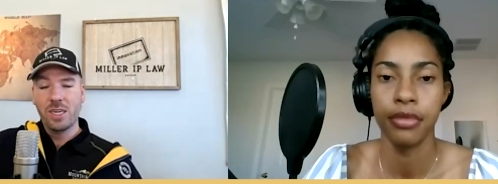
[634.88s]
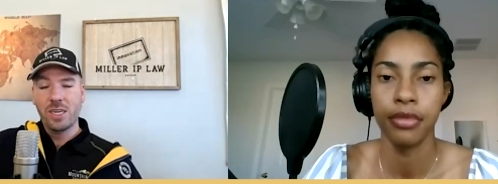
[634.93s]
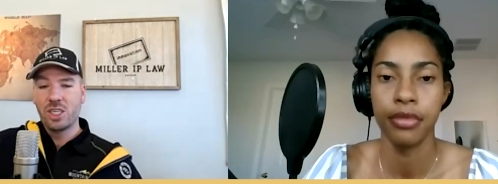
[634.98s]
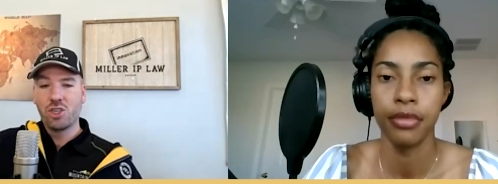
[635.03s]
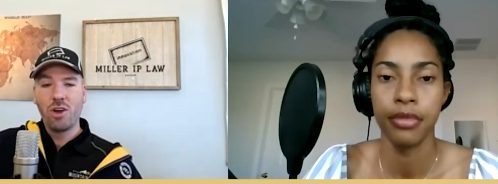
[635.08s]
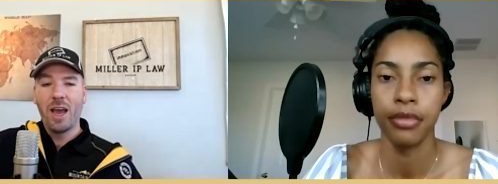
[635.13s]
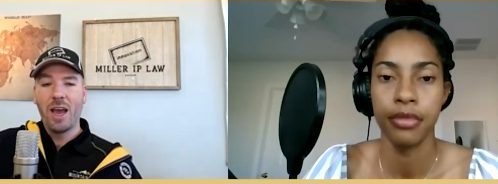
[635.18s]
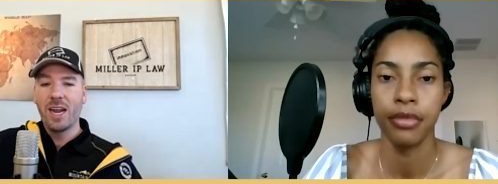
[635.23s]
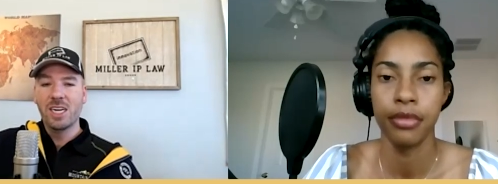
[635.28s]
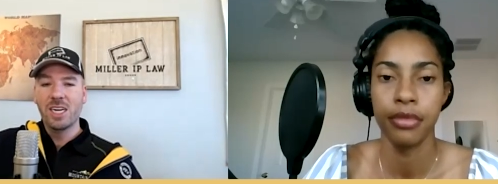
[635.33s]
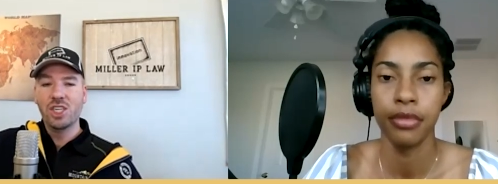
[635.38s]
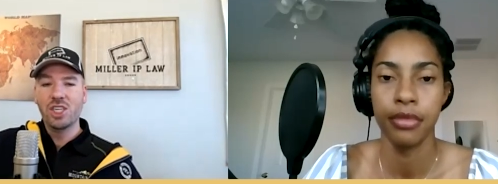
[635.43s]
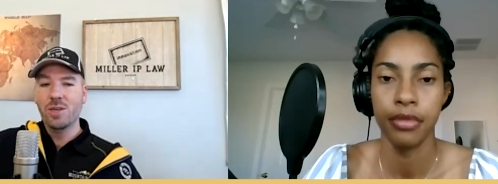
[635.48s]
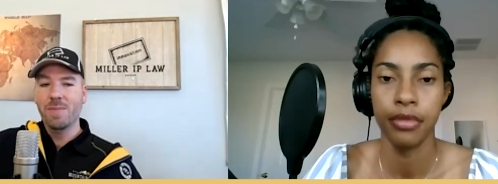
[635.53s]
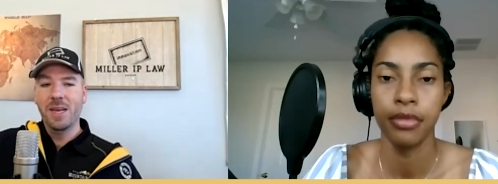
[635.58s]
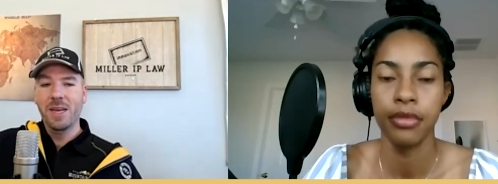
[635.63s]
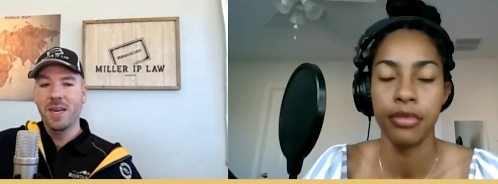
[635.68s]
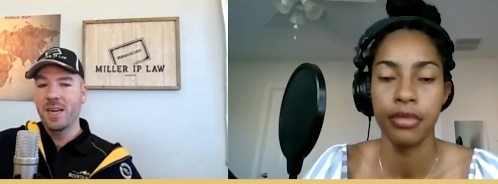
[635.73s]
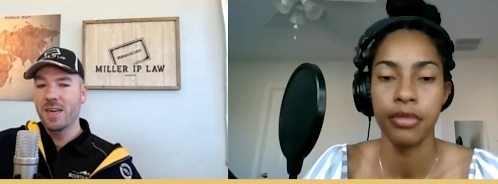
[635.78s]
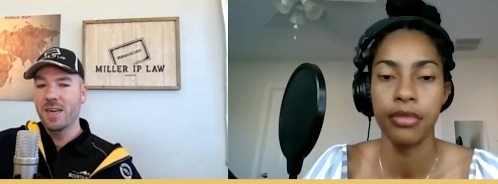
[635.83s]

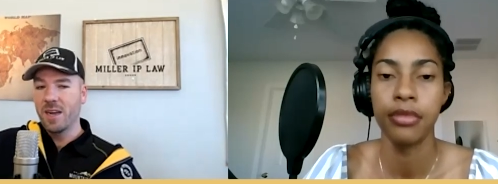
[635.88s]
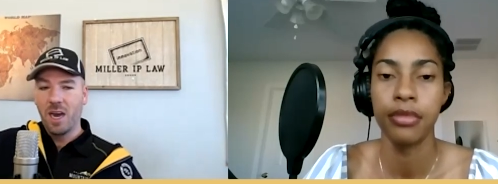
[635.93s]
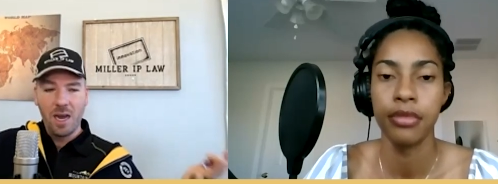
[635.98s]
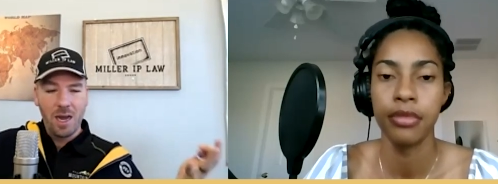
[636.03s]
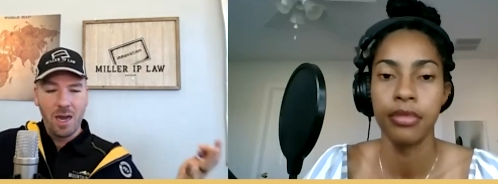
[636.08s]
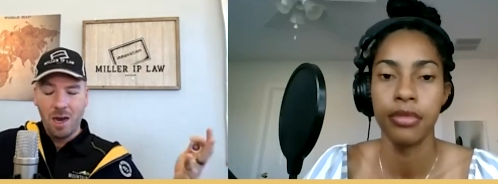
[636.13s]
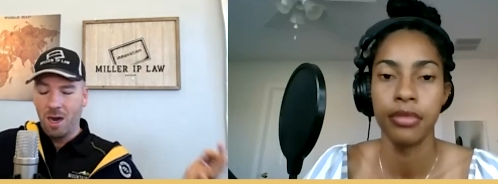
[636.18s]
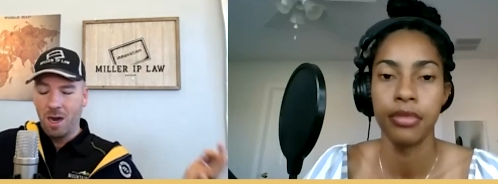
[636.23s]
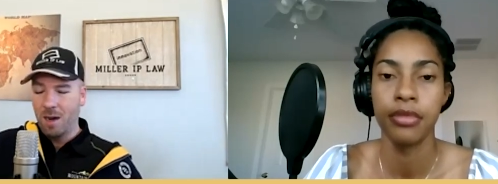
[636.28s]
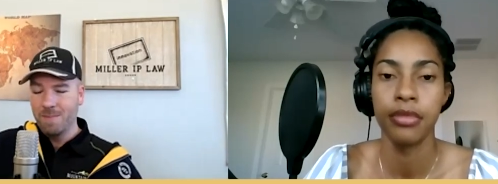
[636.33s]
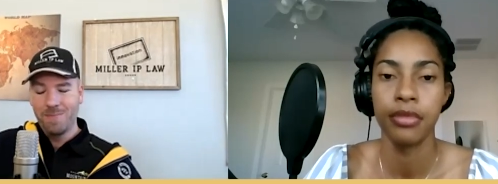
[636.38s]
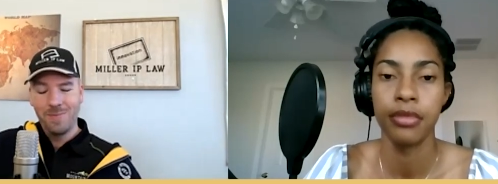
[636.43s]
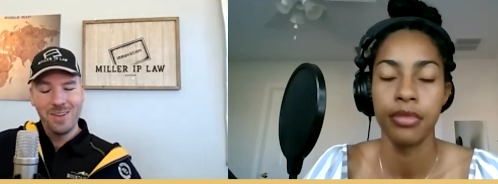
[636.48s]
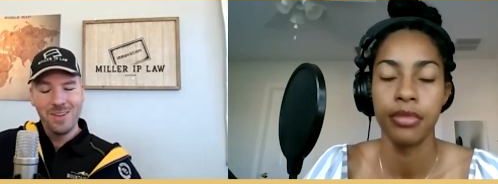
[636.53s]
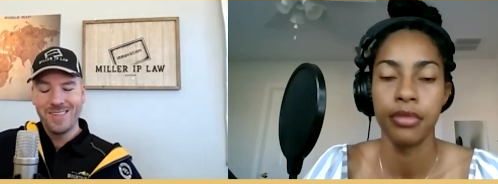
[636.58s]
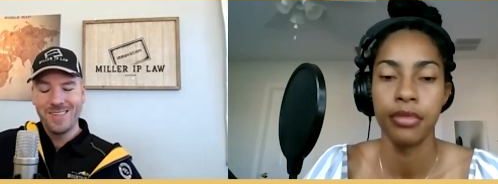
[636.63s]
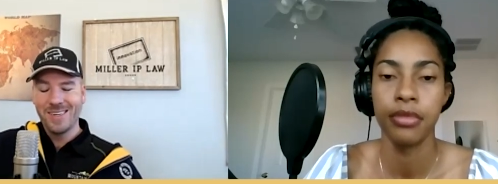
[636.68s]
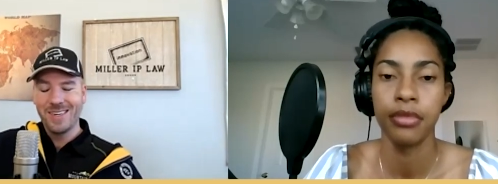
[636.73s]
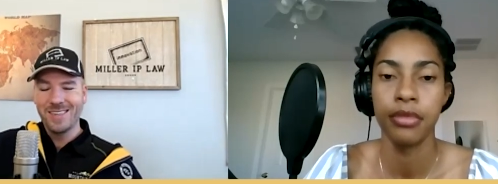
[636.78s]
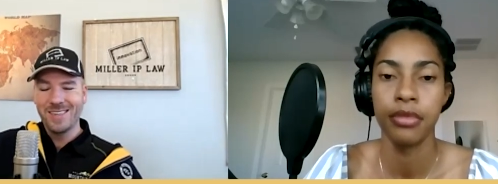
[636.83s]
Speaker 1: strategymeeting.com. It's
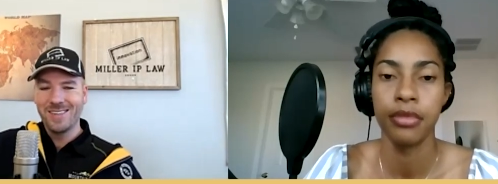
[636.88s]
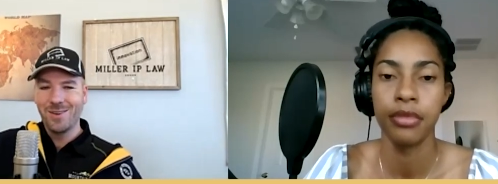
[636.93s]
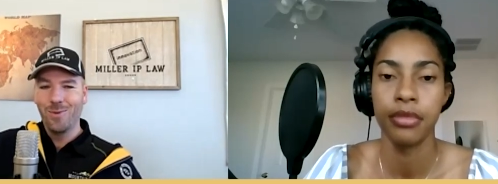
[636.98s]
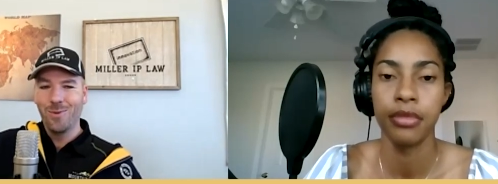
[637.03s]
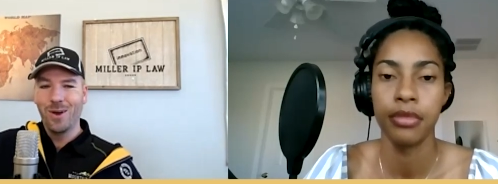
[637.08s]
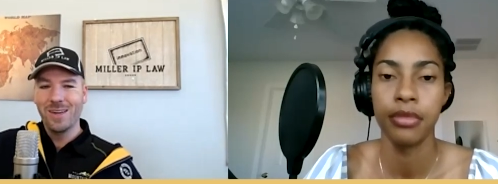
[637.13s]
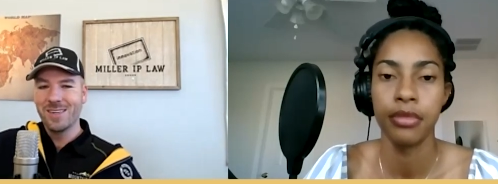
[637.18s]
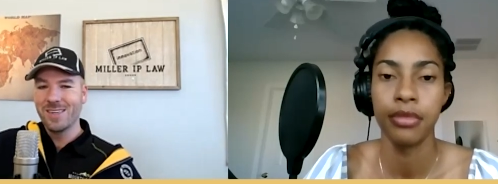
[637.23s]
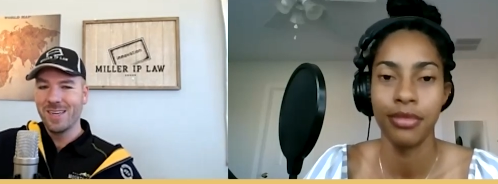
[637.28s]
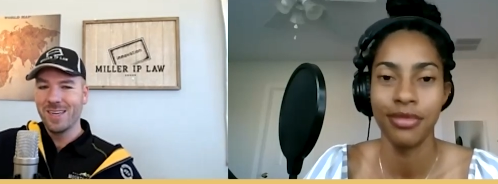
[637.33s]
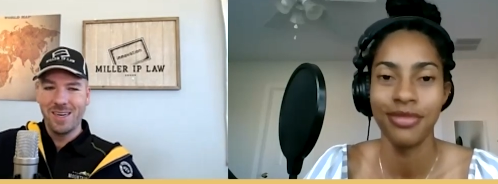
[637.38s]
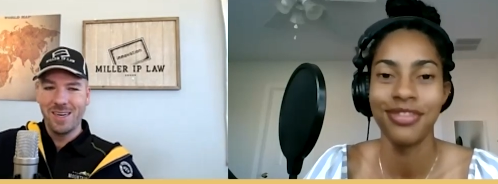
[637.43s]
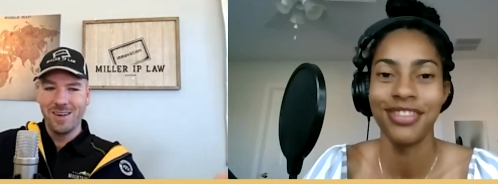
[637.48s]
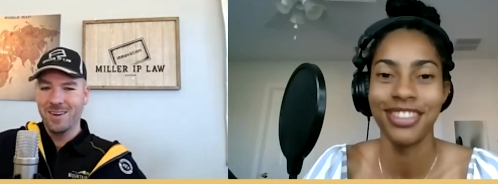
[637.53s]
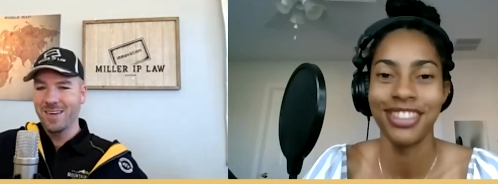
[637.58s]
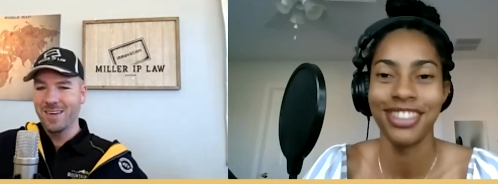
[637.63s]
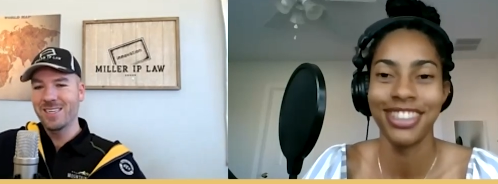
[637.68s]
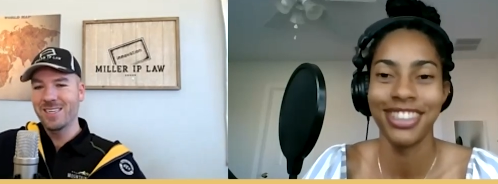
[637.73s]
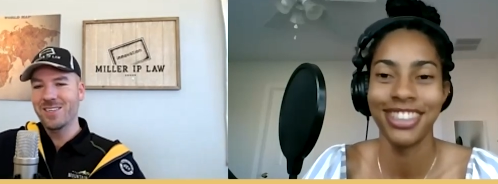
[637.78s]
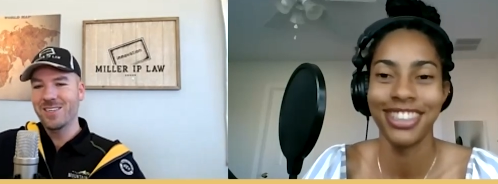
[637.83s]
an easy one to, or an
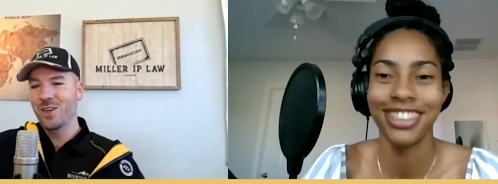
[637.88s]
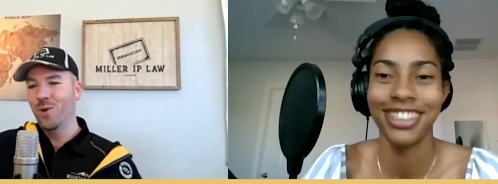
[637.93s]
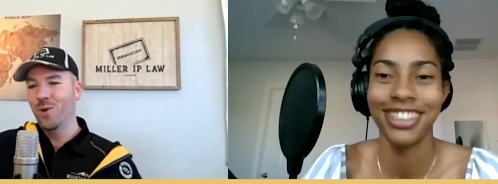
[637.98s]
easy